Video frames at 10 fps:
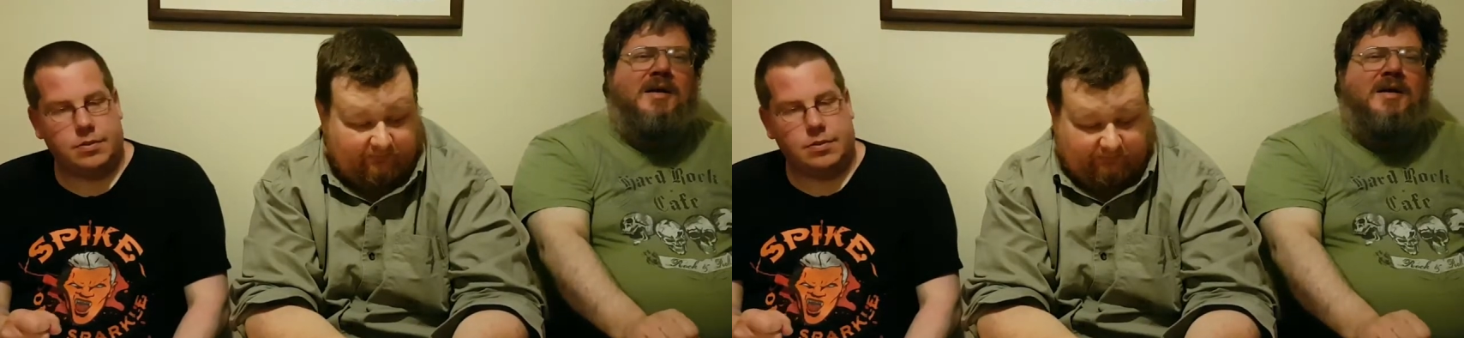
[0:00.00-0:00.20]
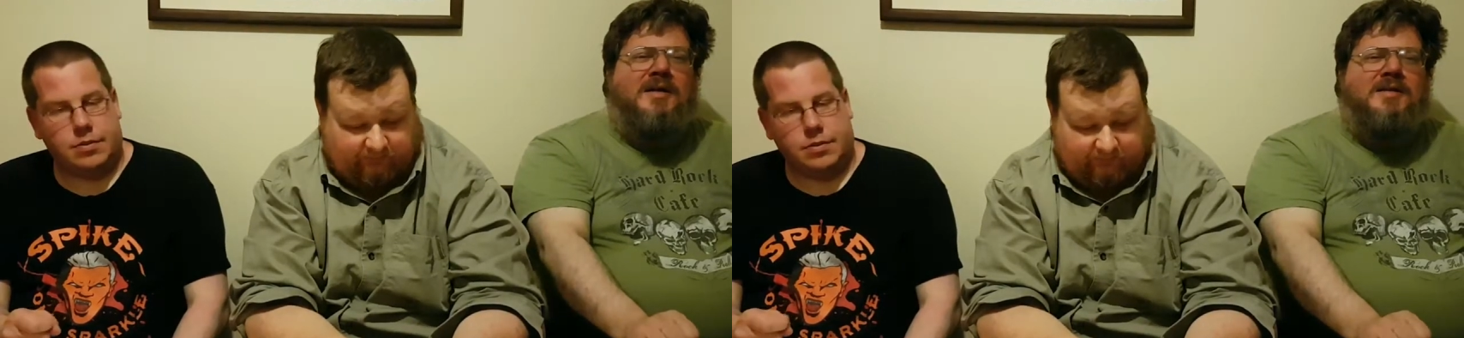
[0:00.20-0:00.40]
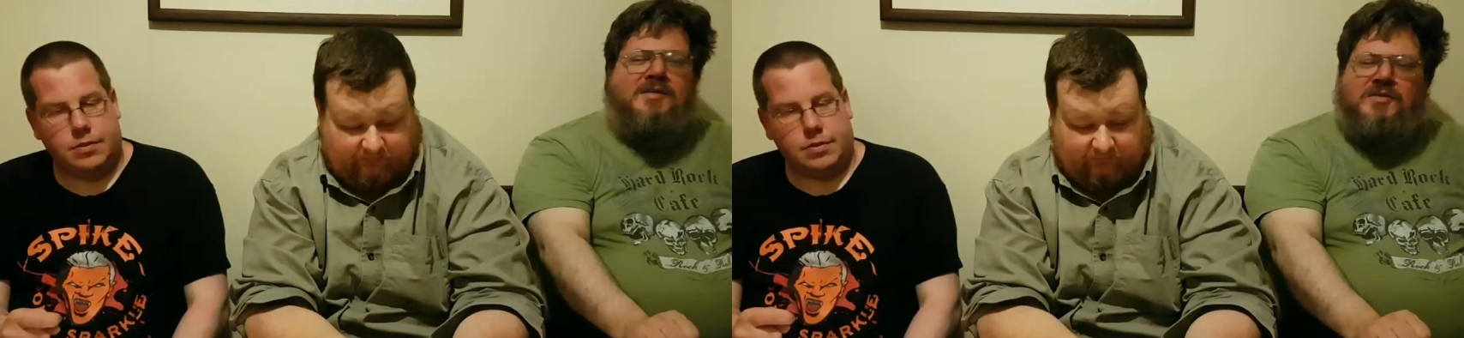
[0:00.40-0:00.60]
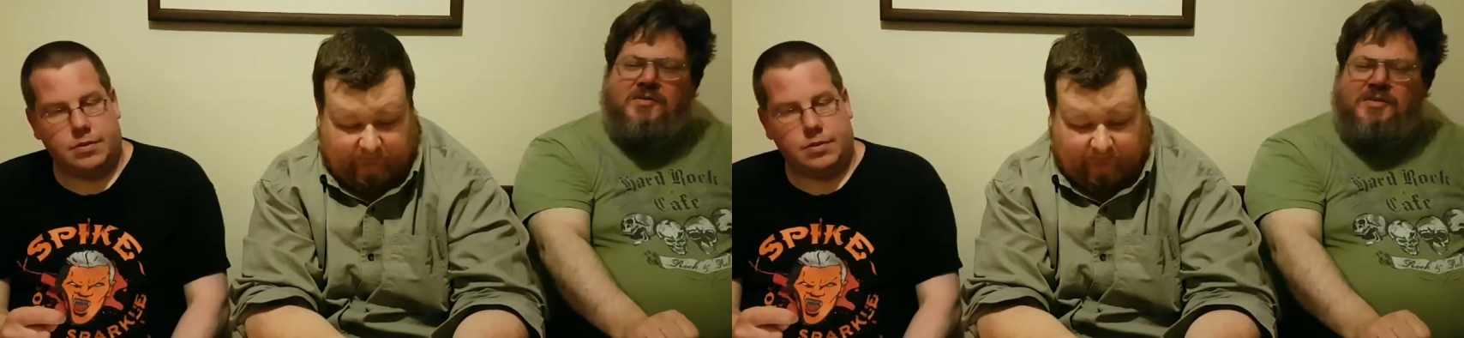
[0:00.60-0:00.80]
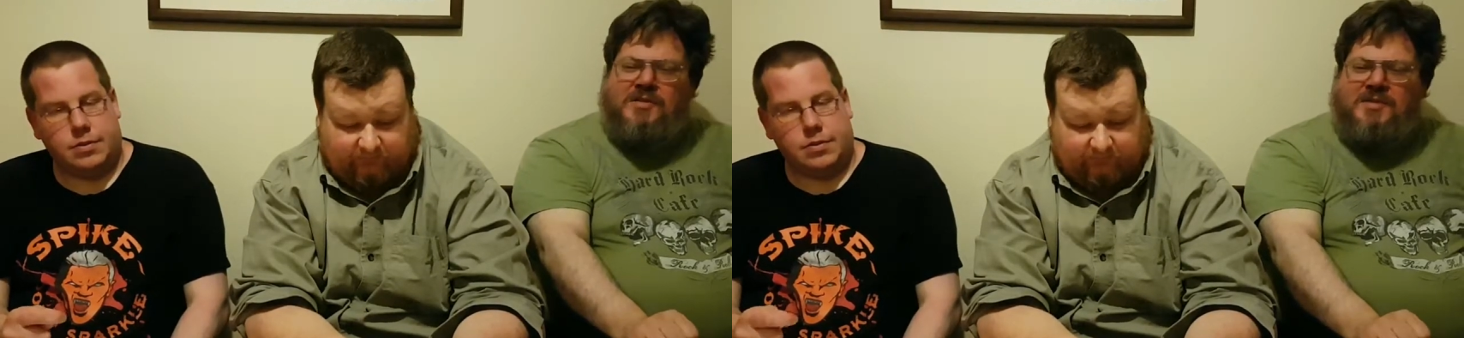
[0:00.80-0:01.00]
Speaker 1: uh, it's
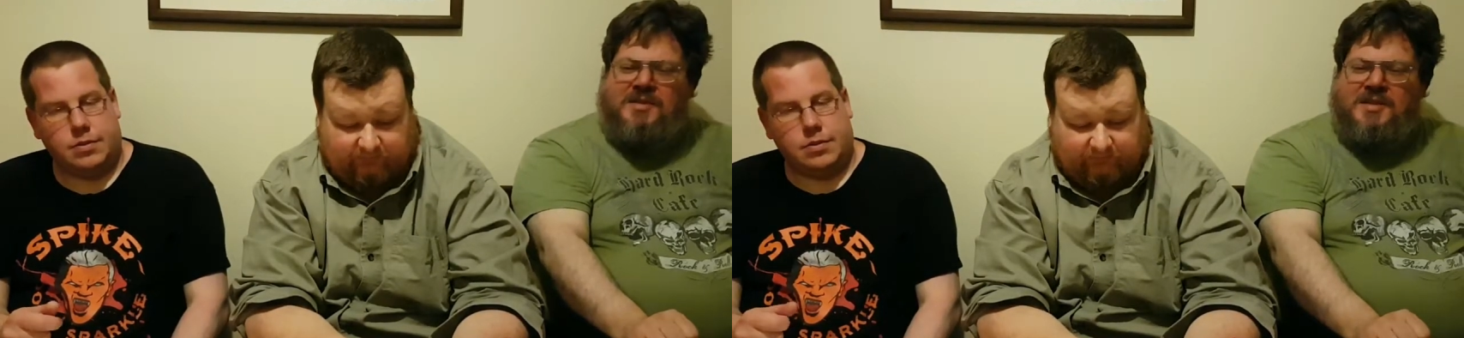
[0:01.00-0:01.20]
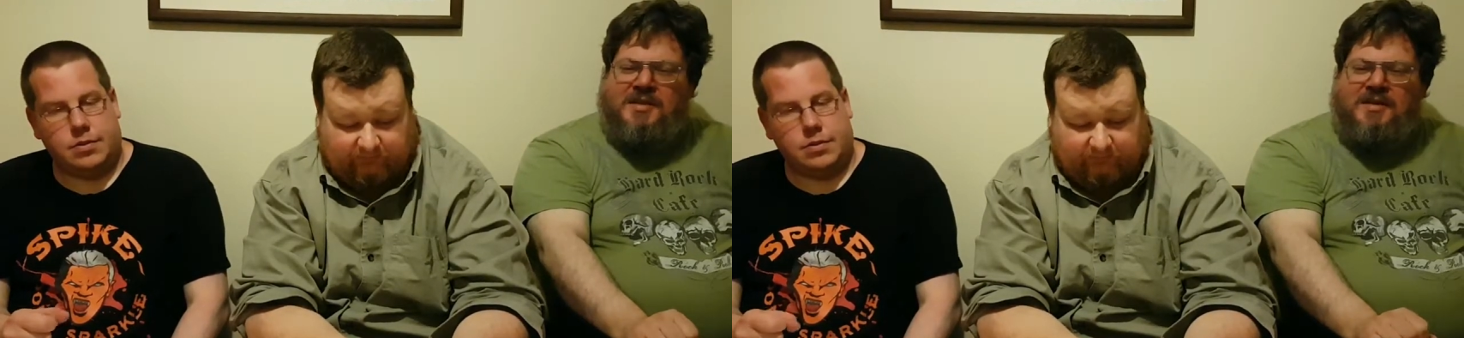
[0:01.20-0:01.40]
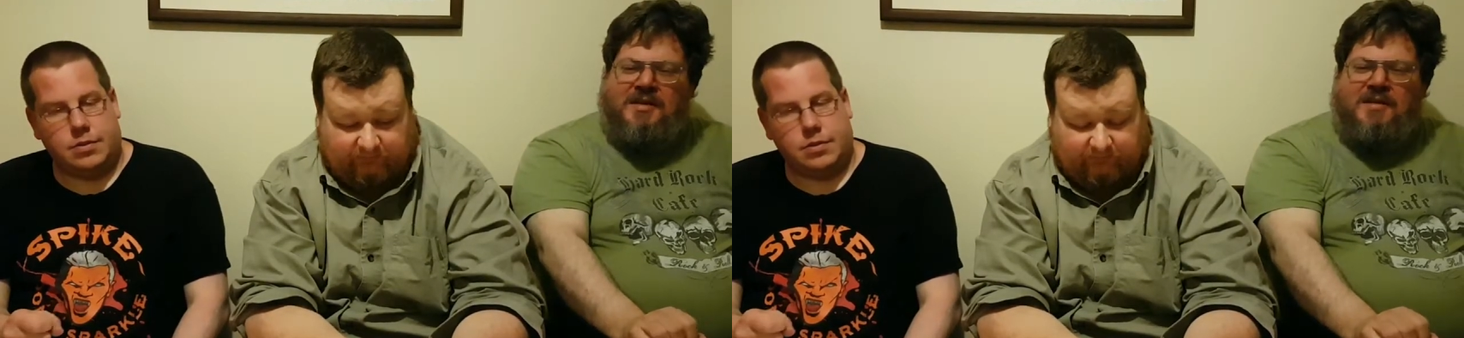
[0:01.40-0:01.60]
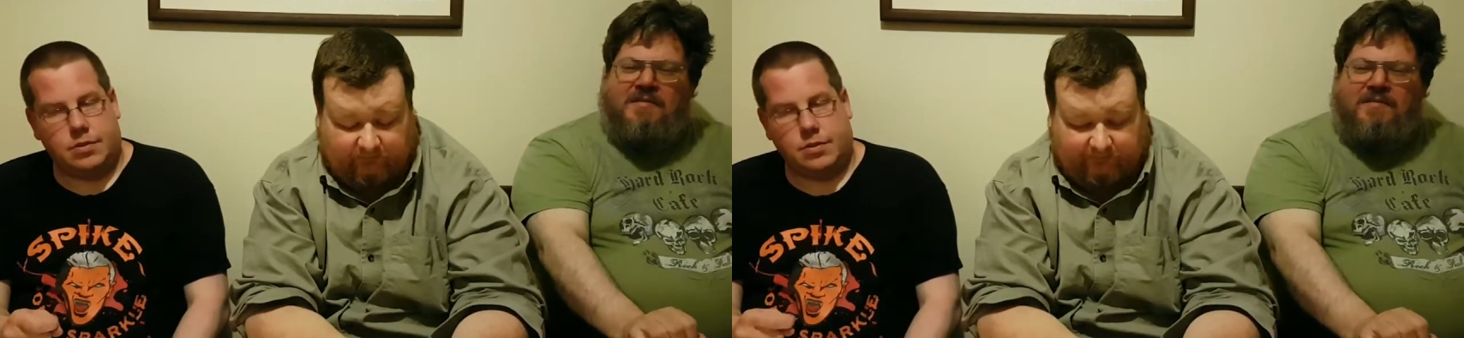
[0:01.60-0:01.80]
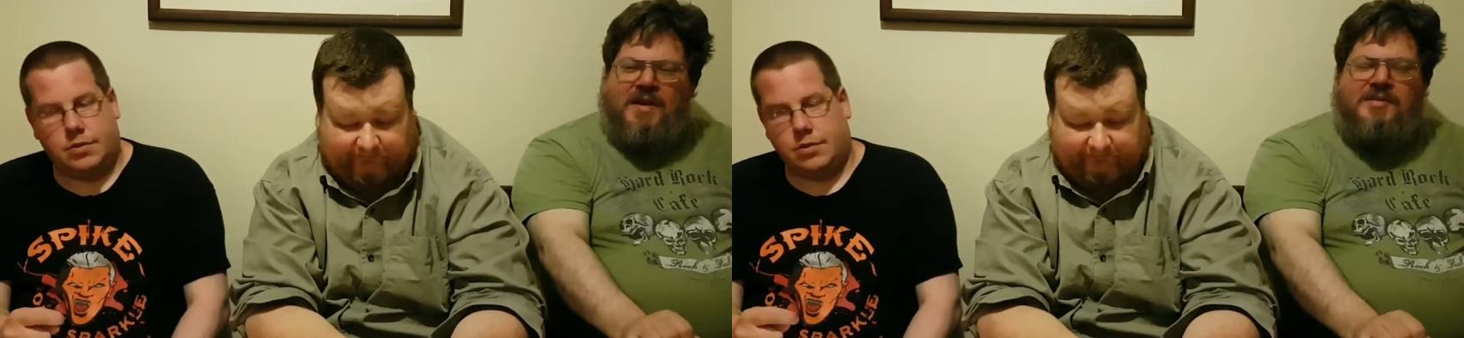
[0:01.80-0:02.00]
associated with the
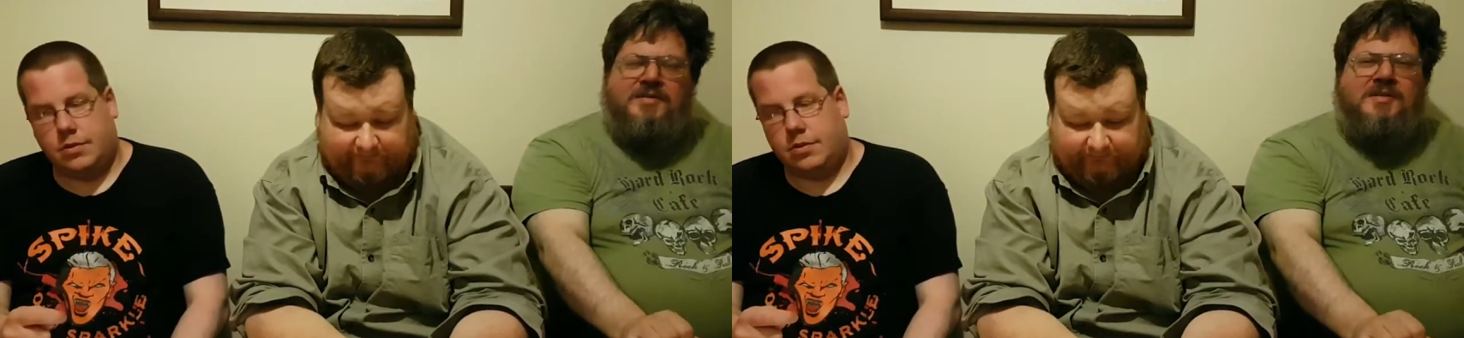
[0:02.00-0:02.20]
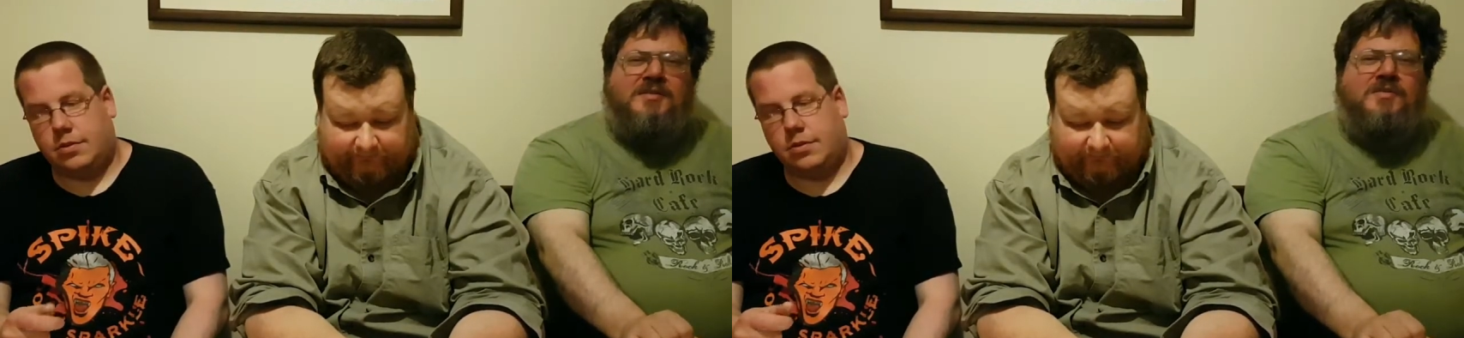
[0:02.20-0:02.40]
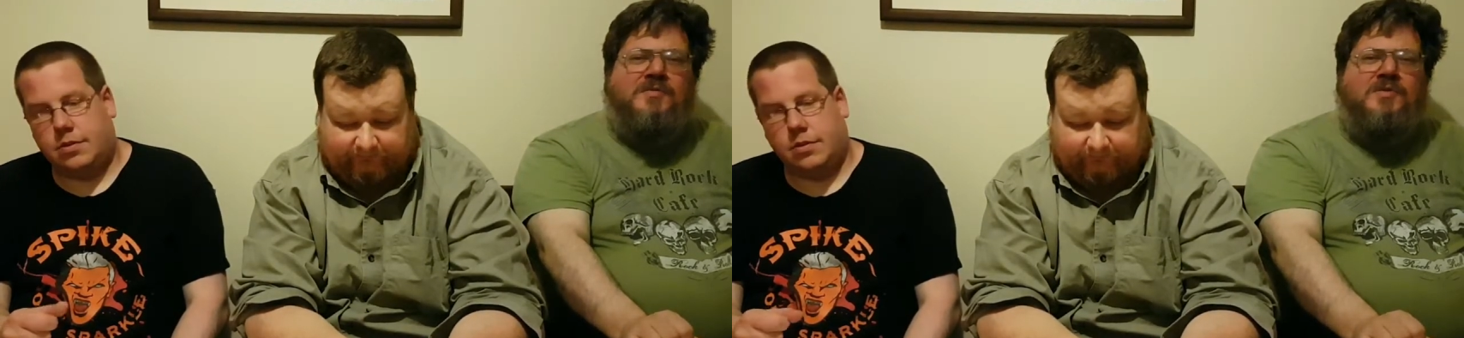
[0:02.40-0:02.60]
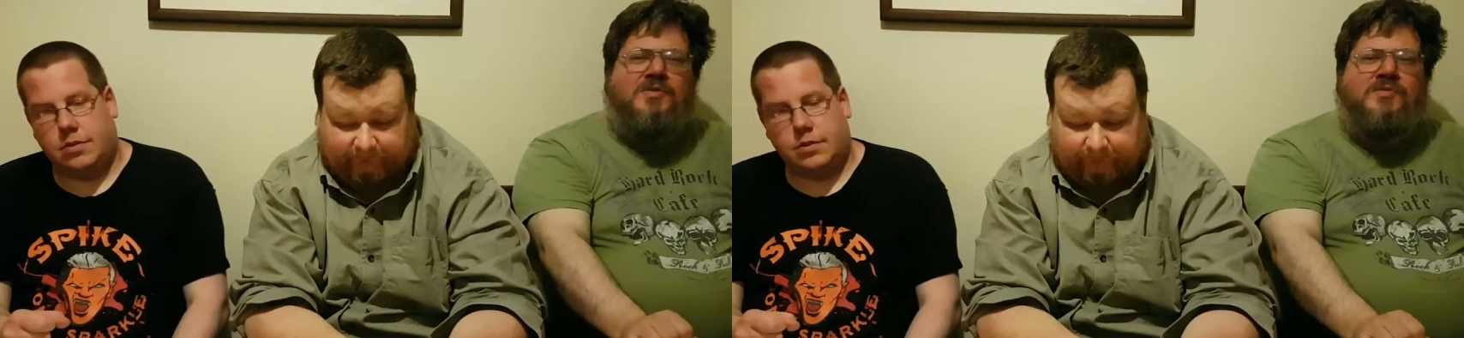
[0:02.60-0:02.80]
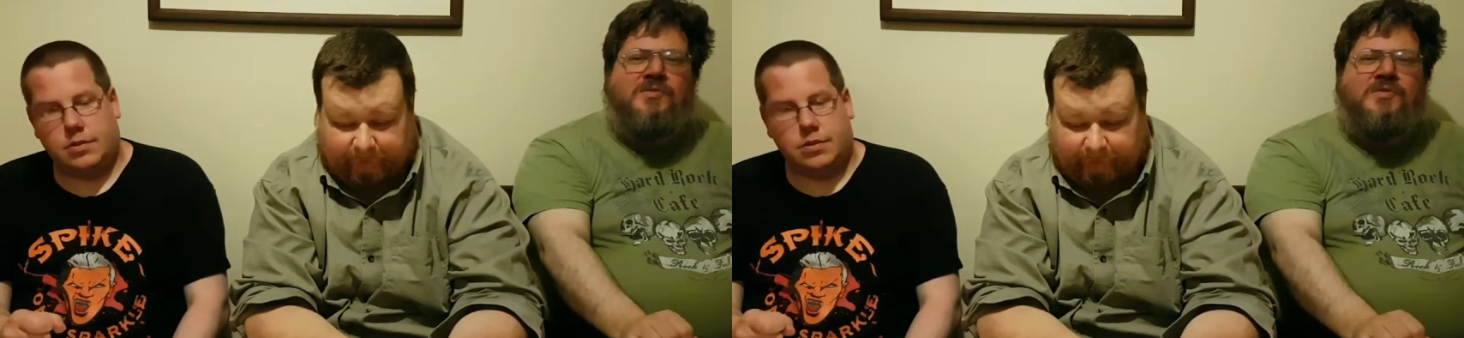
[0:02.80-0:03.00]
FASA
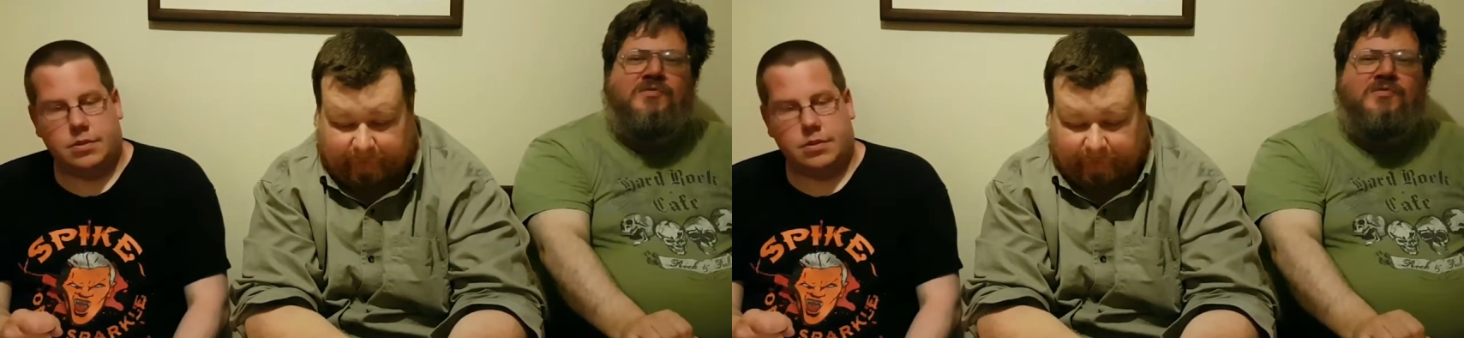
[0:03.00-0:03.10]
universe for